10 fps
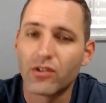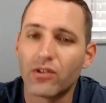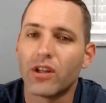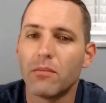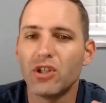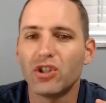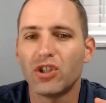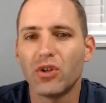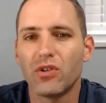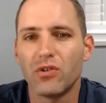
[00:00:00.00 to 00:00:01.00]
So let me
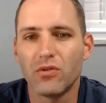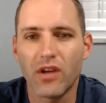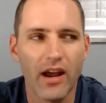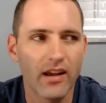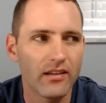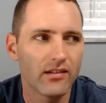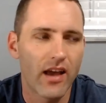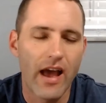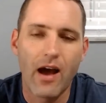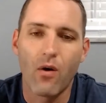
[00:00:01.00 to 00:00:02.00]
show you guys
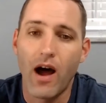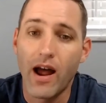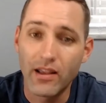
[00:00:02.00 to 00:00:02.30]
how I